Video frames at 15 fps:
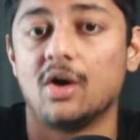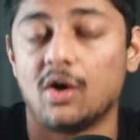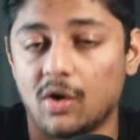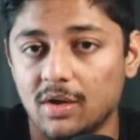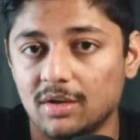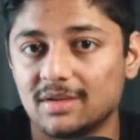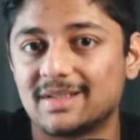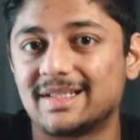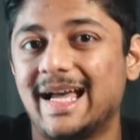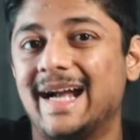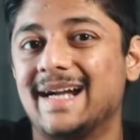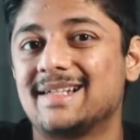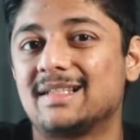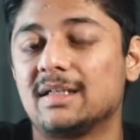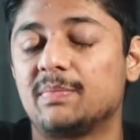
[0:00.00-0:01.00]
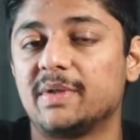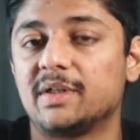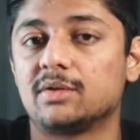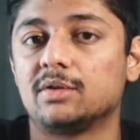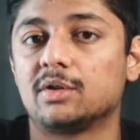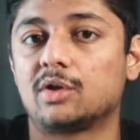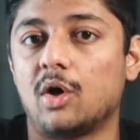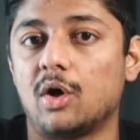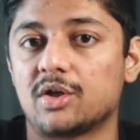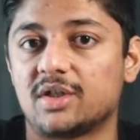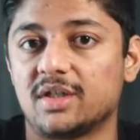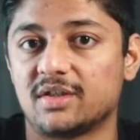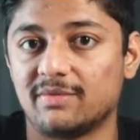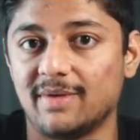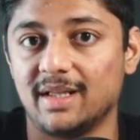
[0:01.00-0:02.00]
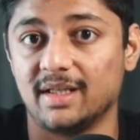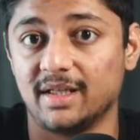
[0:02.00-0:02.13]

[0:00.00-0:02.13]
All this adds up into the cost as well.